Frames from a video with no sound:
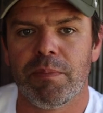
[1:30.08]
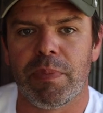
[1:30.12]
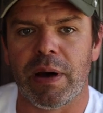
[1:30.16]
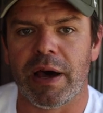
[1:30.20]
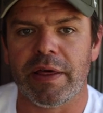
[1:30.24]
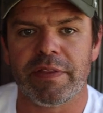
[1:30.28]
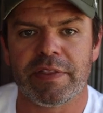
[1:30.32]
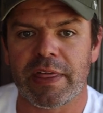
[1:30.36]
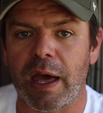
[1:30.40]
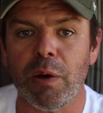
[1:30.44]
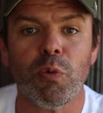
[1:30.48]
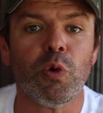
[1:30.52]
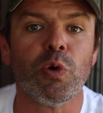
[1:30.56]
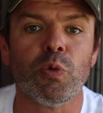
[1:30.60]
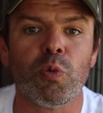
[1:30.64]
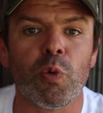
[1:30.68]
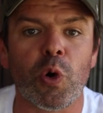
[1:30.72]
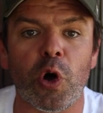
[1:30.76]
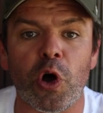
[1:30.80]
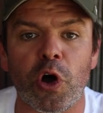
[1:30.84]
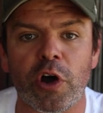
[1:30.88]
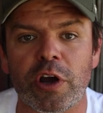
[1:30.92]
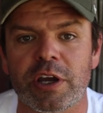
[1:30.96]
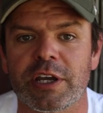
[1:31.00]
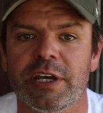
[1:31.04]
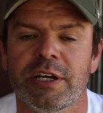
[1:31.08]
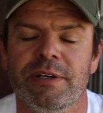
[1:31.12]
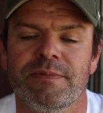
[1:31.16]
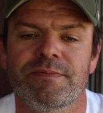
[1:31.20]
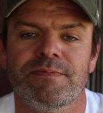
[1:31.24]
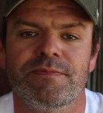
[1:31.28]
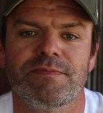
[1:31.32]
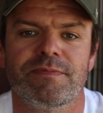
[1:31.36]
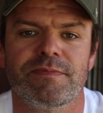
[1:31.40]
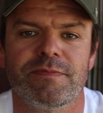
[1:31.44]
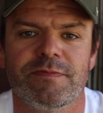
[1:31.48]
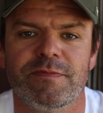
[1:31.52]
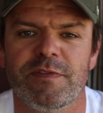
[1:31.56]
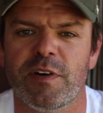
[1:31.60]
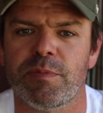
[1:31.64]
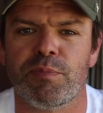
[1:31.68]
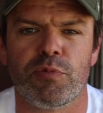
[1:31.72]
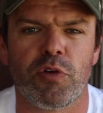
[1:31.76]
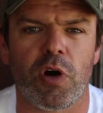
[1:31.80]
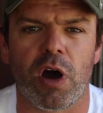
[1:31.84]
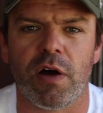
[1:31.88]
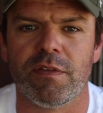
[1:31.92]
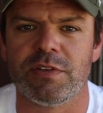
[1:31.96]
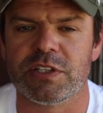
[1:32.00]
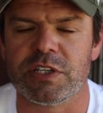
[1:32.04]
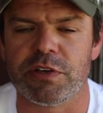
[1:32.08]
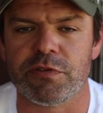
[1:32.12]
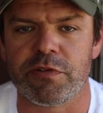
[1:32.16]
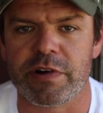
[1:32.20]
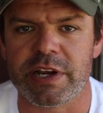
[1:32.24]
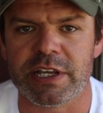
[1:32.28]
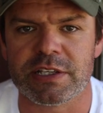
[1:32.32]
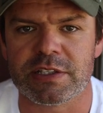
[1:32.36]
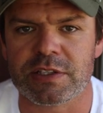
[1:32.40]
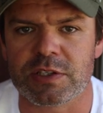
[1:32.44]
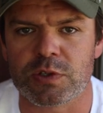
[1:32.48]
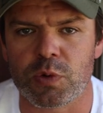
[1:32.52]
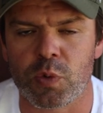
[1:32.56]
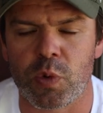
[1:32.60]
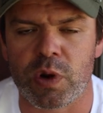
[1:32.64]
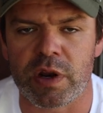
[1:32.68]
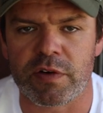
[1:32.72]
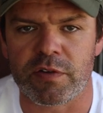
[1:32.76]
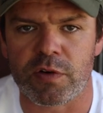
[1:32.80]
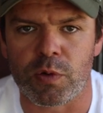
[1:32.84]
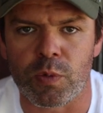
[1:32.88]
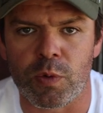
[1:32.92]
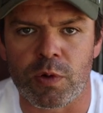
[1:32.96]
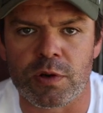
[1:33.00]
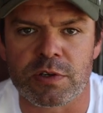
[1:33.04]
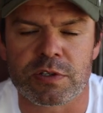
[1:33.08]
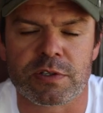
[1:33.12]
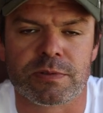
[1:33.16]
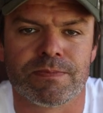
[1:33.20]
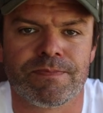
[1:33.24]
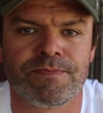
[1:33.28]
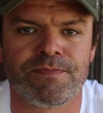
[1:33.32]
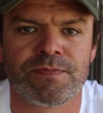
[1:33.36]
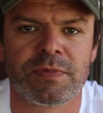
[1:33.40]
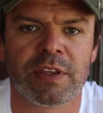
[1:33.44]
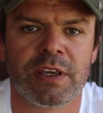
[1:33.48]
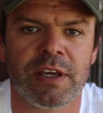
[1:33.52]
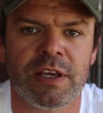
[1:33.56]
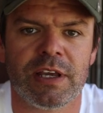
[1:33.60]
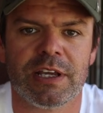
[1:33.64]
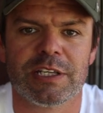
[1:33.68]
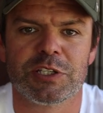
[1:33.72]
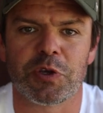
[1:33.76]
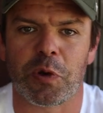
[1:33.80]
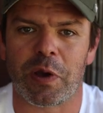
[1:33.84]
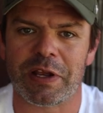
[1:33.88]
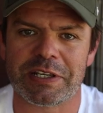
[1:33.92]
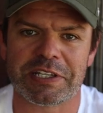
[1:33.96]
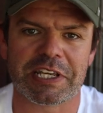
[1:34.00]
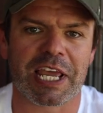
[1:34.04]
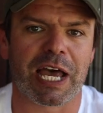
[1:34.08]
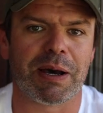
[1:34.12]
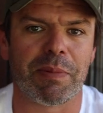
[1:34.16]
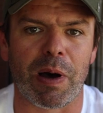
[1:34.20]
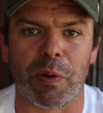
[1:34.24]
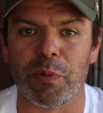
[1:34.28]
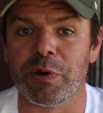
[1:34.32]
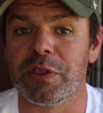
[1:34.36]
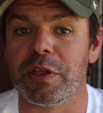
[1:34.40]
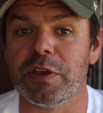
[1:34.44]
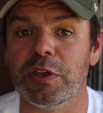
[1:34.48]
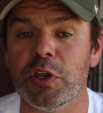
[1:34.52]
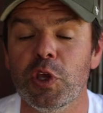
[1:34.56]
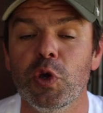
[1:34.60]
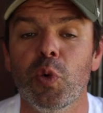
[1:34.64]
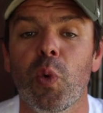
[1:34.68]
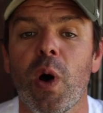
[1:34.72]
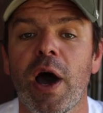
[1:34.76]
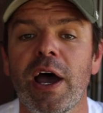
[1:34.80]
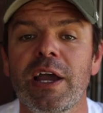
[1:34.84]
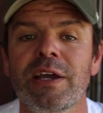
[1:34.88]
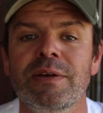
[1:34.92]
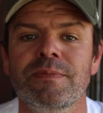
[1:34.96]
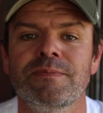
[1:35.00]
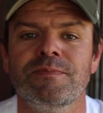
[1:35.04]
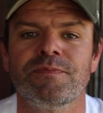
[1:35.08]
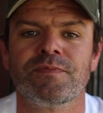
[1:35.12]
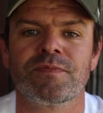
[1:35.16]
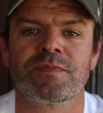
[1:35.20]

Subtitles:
But that wouldn't work for privacy reasons or whatever it was. So I had to come up with a new way.